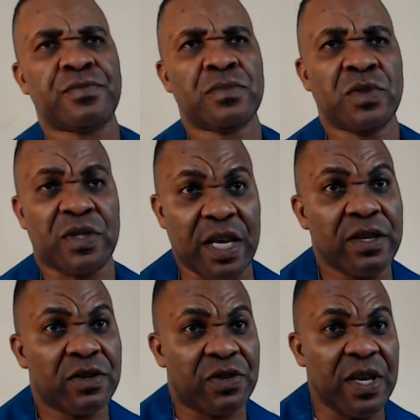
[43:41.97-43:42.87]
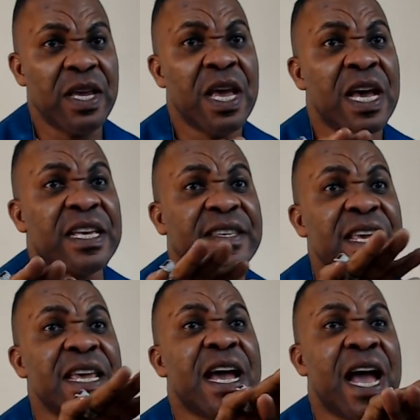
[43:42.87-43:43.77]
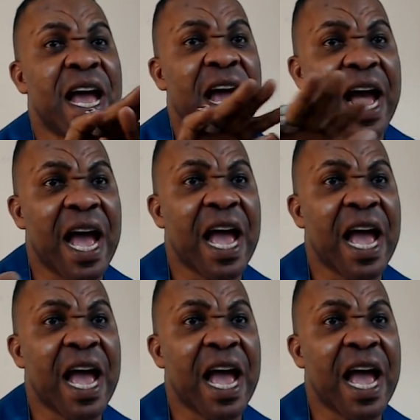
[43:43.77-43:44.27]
See, your bread with